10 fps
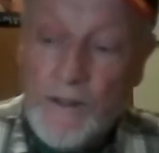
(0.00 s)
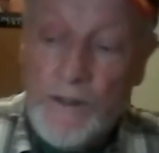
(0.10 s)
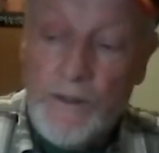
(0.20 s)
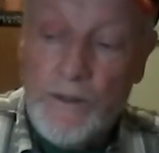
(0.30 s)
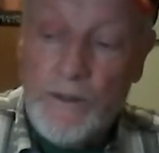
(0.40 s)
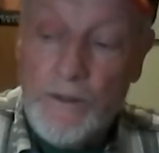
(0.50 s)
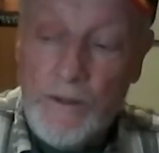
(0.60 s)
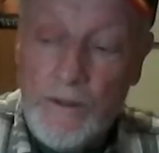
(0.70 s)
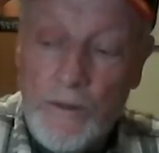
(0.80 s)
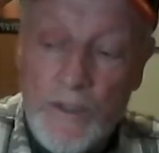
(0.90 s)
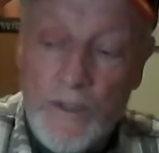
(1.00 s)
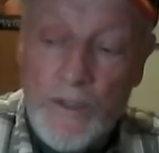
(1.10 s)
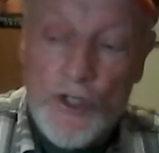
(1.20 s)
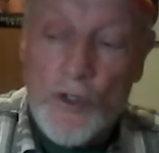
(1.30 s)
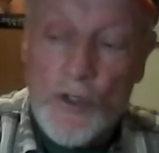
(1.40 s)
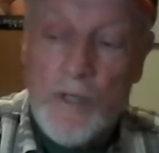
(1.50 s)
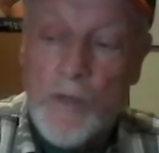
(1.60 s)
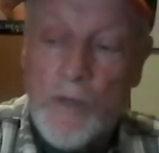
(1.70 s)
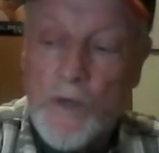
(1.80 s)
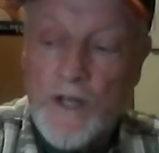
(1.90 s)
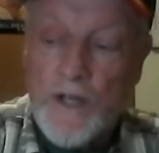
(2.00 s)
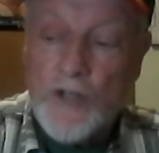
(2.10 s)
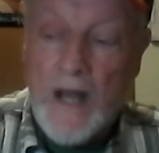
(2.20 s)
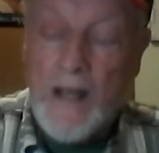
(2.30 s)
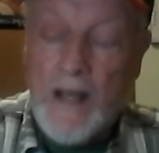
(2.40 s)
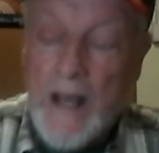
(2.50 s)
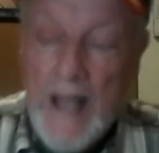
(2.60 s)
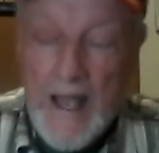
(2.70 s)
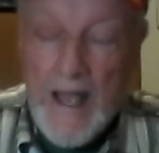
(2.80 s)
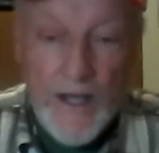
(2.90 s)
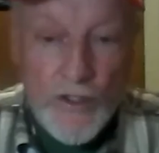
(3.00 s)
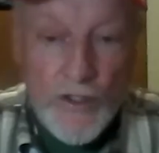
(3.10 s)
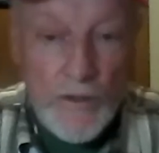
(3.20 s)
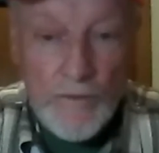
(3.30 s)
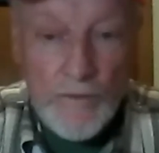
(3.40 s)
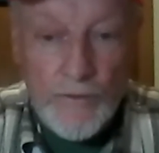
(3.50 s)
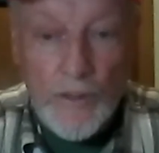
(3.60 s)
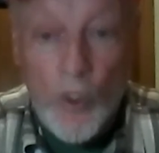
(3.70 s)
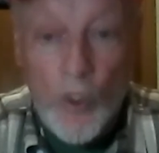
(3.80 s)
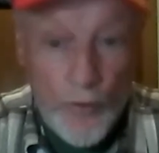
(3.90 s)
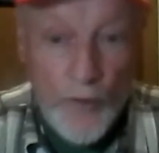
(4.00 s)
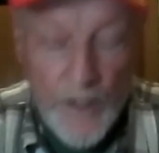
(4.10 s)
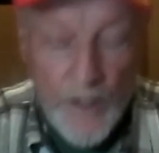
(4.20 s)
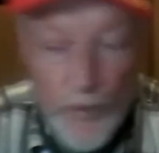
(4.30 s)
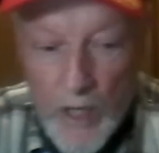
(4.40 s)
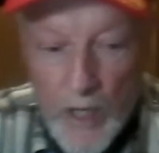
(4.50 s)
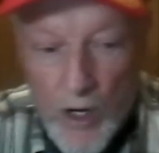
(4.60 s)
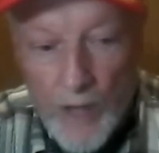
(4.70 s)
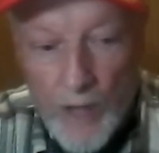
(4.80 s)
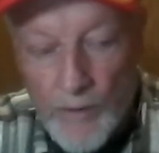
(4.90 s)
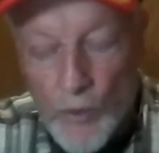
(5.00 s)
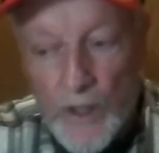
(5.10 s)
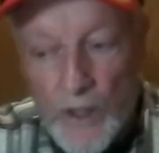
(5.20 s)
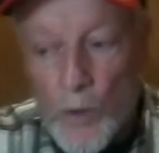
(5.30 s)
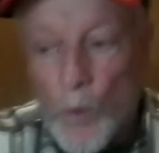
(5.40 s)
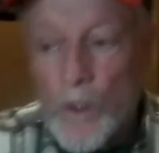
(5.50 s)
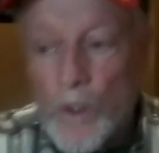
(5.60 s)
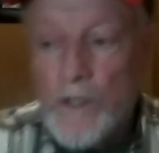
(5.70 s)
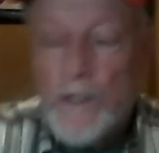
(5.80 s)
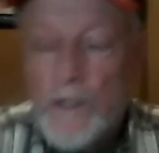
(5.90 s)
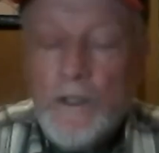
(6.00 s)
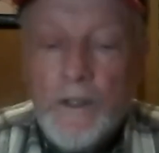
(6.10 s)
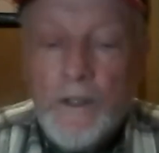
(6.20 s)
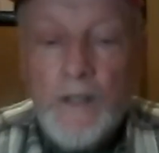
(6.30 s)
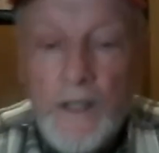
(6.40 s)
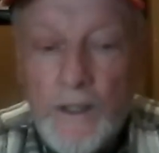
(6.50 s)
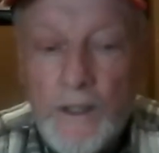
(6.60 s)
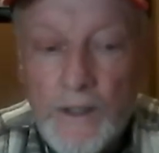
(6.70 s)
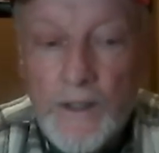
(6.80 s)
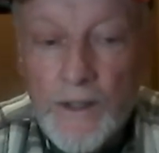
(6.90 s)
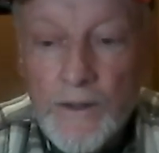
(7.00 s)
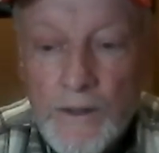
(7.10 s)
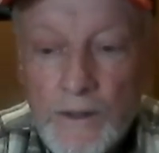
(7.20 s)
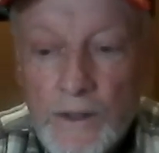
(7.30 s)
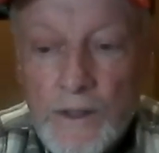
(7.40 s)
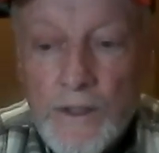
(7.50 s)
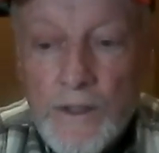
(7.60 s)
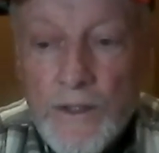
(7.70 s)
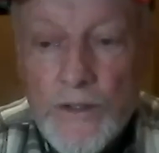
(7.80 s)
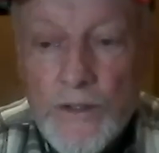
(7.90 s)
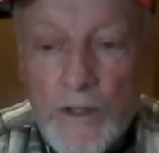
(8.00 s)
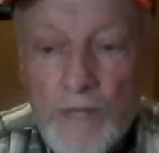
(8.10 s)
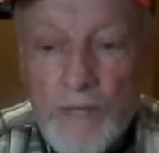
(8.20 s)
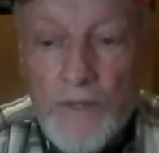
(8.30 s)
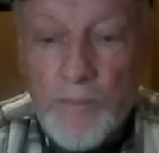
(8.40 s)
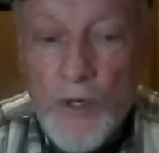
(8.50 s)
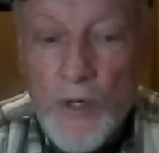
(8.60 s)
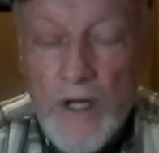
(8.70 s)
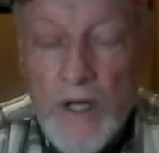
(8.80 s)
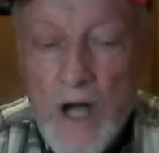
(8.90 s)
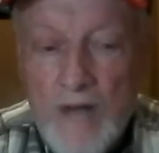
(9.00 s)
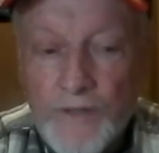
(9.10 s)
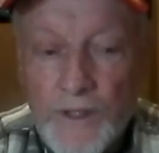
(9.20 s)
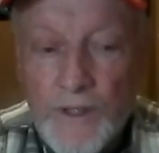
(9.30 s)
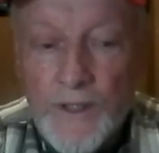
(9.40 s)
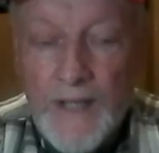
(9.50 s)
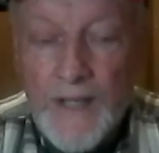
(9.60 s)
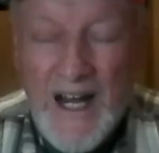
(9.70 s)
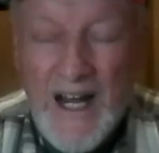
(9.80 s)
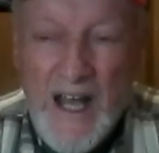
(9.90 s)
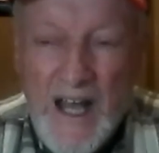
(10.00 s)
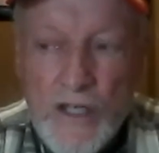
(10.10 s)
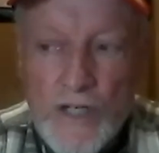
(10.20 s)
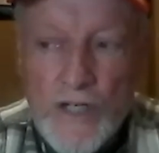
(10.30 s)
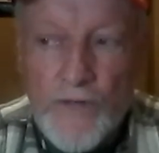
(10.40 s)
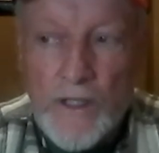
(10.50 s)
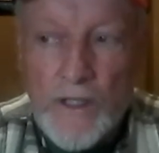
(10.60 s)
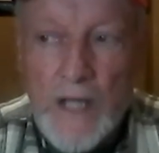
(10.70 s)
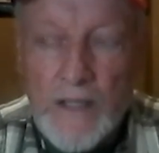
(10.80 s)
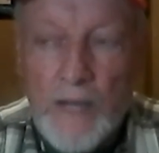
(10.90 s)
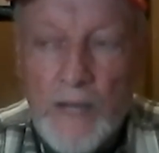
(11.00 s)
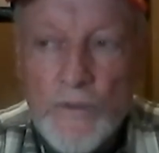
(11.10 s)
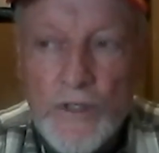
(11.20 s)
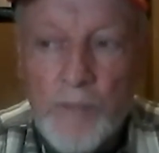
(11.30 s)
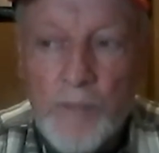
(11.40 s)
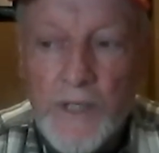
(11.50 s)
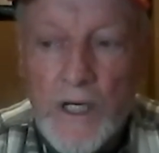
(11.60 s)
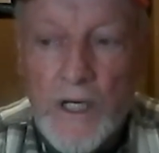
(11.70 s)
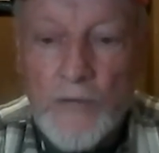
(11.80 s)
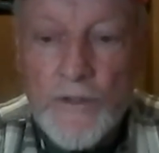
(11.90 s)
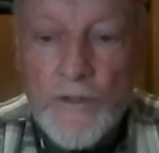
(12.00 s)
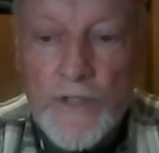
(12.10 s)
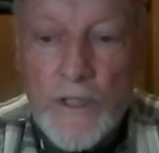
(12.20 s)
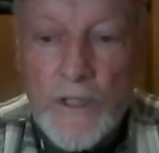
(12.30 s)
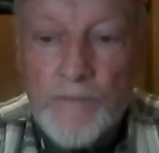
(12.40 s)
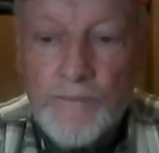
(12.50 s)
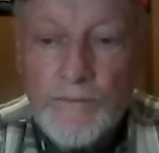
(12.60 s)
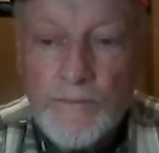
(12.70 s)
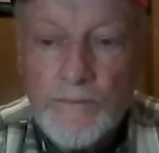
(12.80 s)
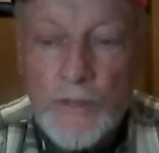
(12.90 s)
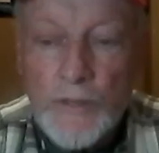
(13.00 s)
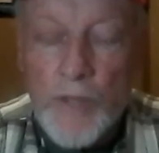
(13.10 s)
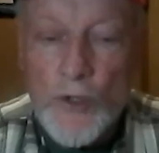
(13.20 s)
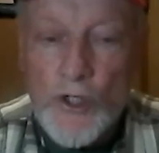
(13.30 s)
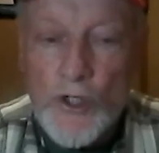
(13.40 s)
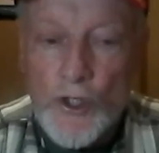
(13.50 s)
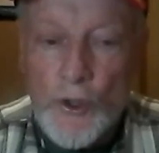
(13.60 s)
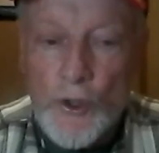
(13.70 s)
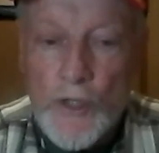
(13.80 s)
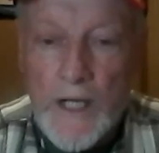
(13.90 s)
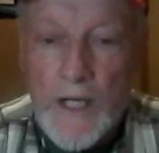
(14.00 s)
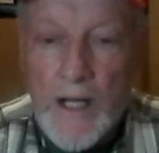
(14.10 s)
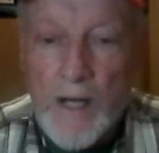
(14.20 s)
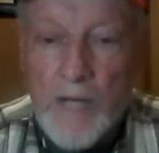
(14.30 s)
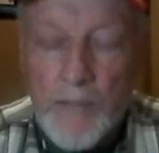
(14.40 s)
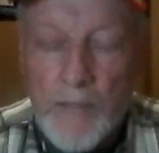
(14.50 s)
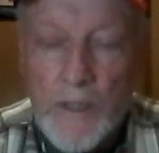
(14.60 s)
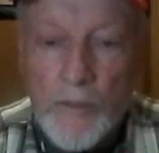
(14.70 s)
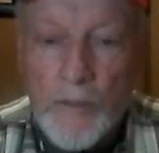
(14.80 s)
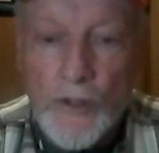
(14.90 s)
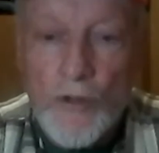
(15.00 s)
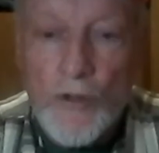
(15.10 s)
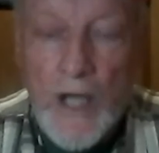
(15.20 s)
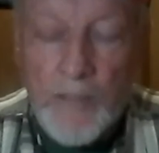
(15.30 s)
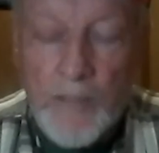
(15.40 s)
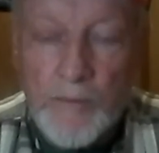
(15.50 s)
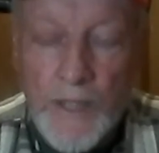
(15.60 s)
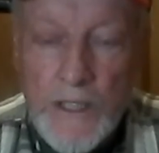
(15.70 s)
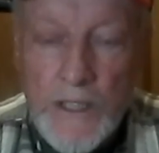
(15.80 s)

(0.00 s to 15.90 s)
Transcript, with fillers: you, you would get your MOS. And I, I asked for 03, yeah. as we call it in the Marine Corps. And uh, so I felt pretty confident in that. I, I, just felt like that was something I was uh, supposed to do, that I, I might be able to do capably.